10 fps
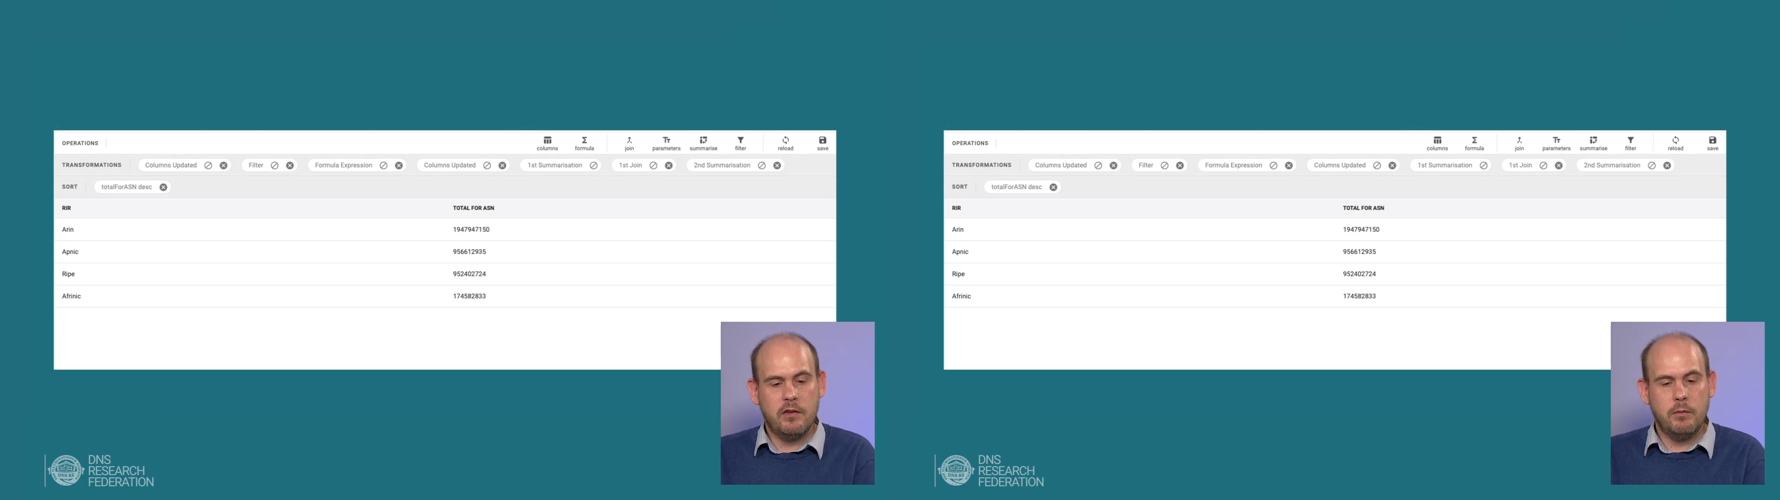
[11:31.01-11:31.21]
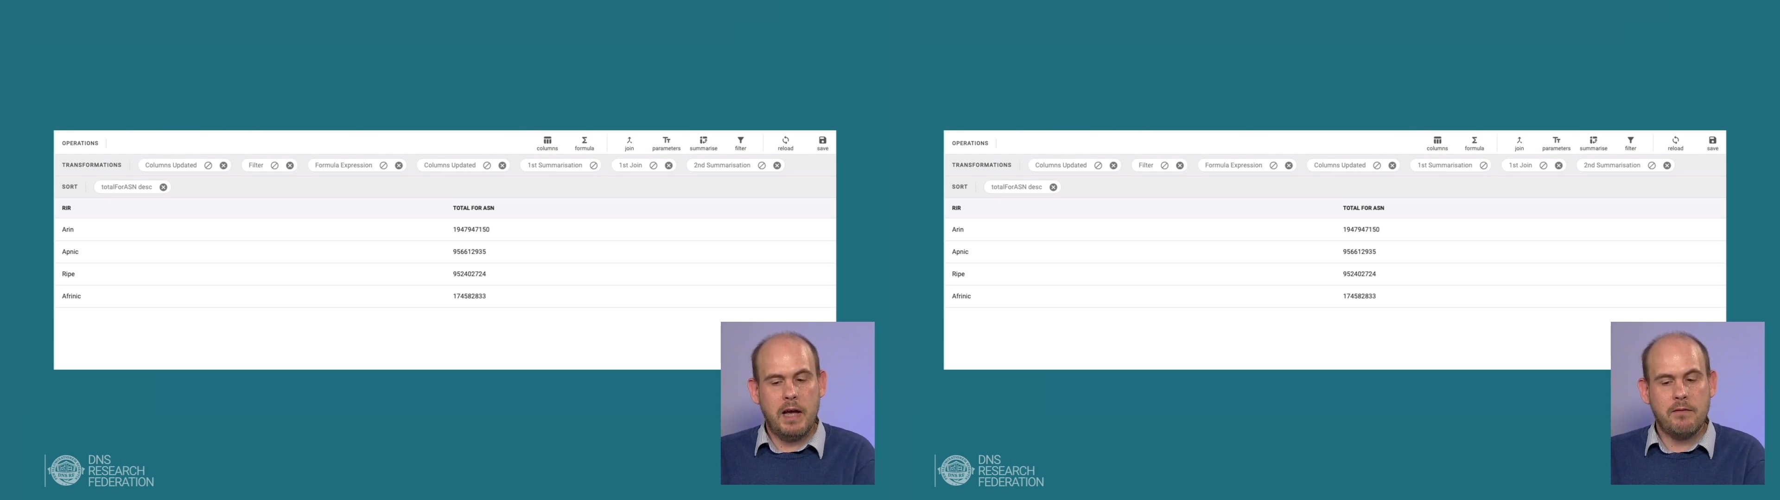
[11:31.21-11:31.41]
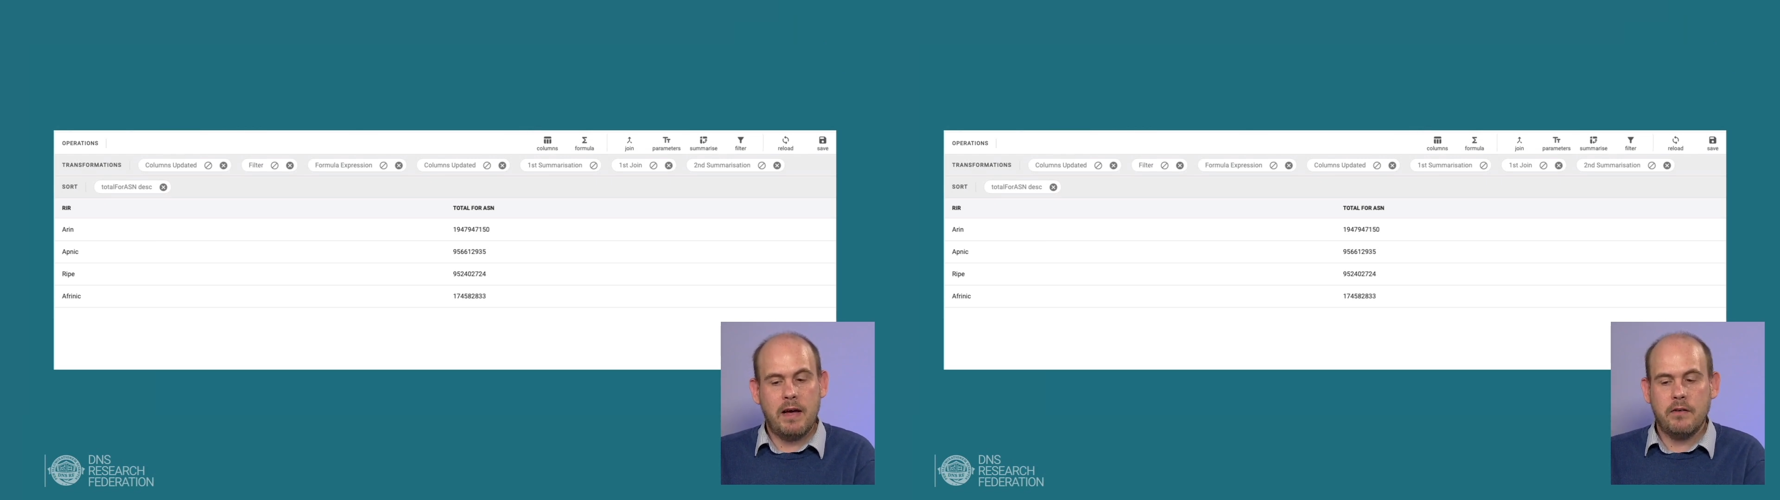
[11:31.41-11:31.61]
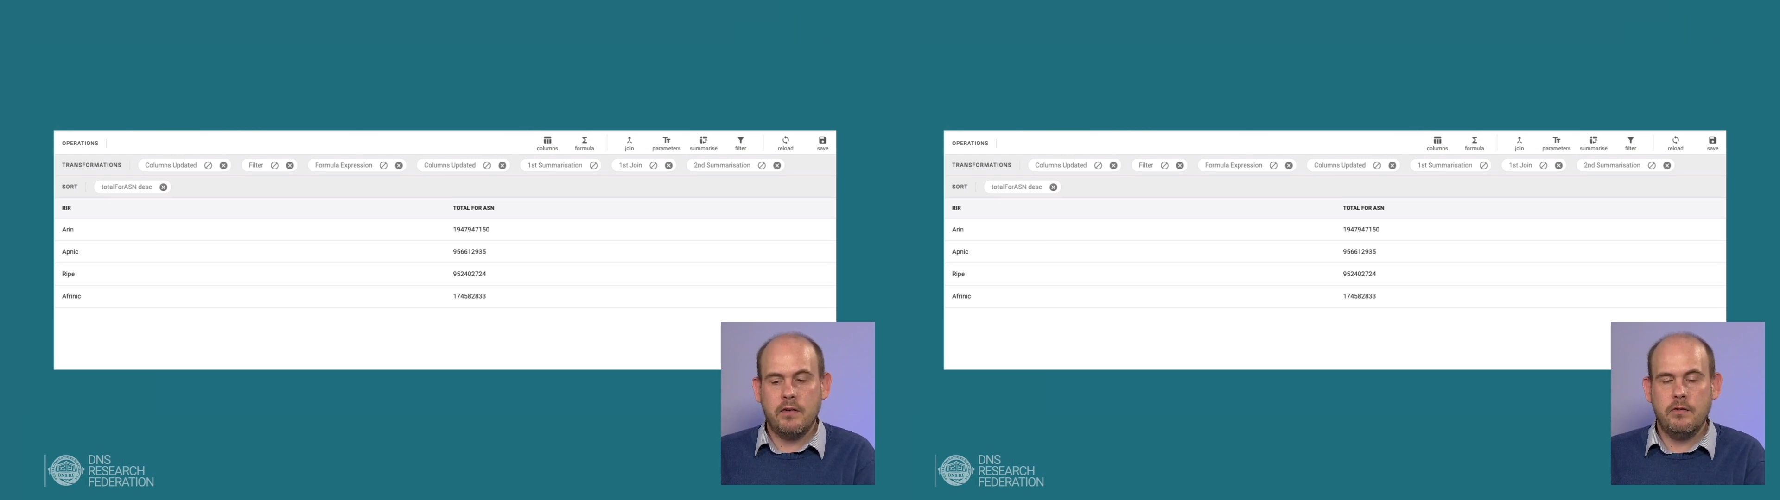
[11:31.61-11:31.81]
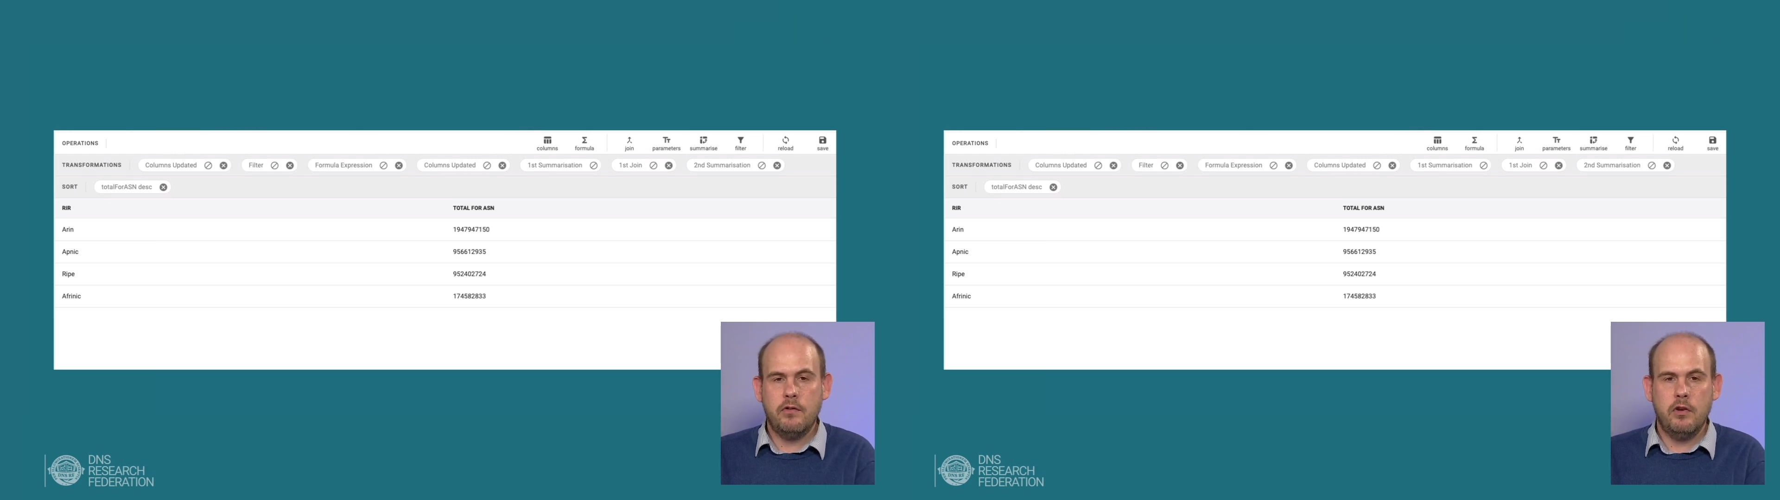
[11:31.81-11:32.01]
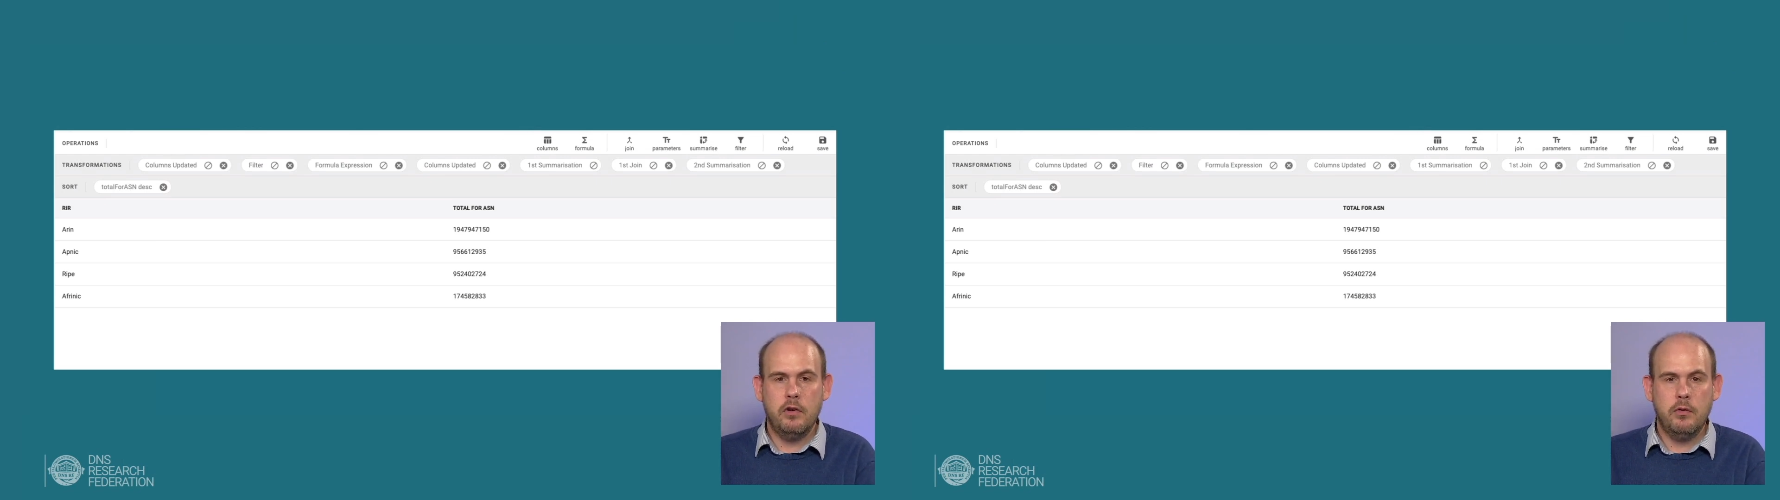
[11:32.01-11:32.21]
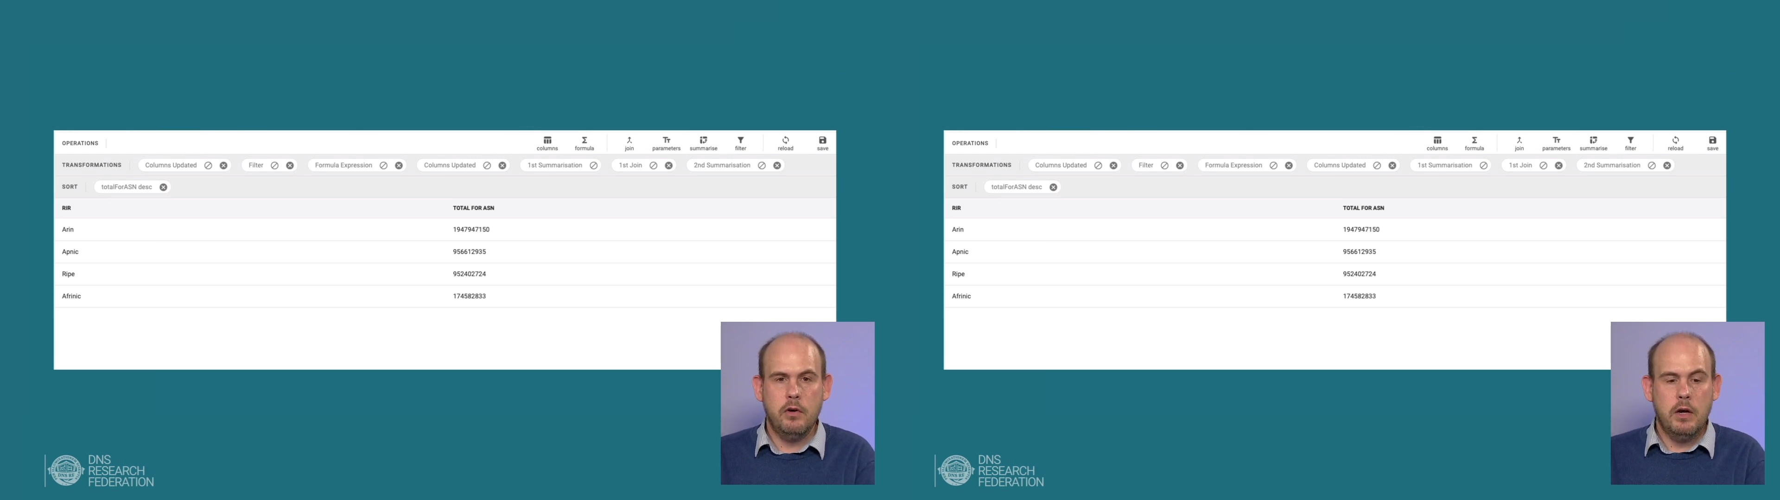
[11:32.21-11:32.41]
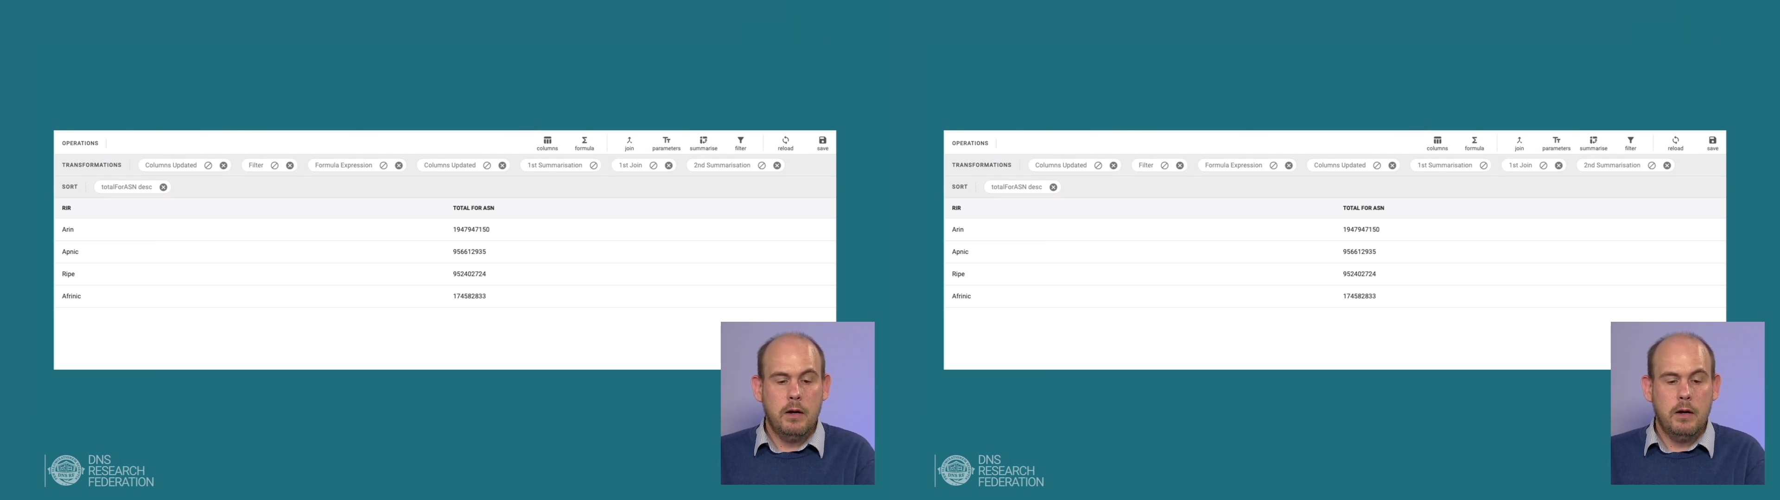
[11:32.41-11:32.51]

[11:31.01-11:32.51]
that we have access to